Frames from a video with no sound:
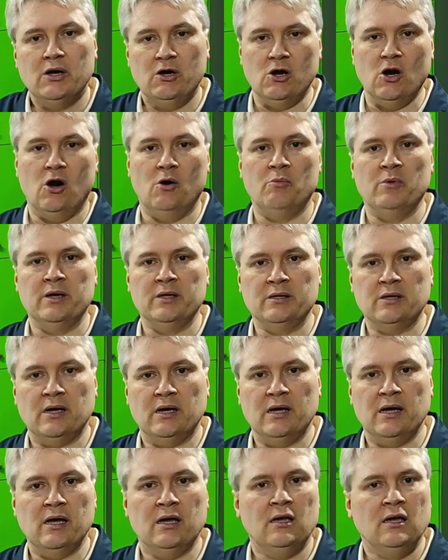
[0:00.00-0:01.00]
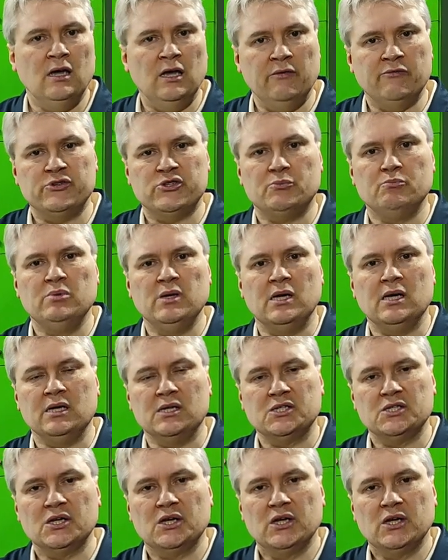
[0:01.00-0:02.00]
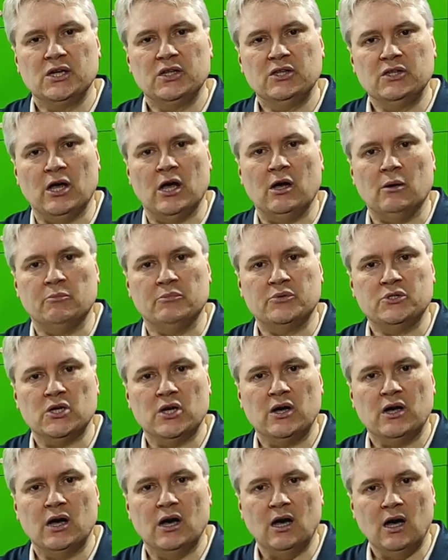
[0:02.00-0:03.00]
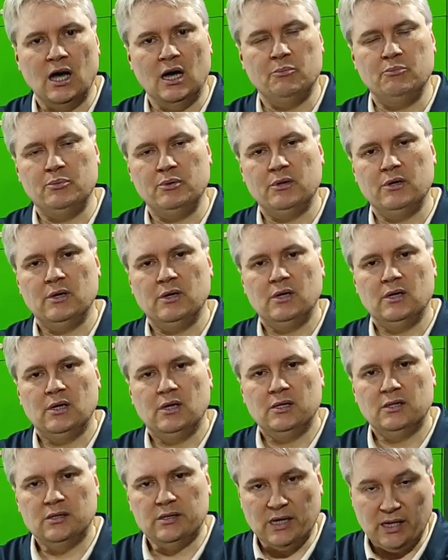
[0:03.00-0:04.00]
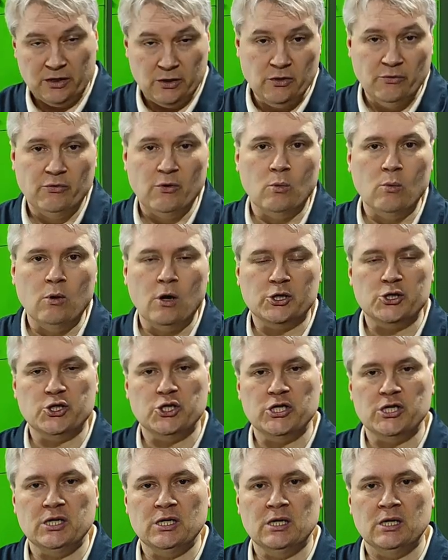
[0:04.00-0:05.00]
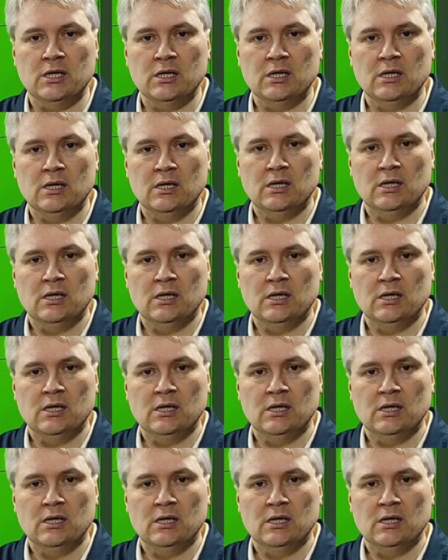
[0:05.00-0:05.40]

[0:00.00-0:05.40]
comment, and give big thumbs up. Thank you for watching.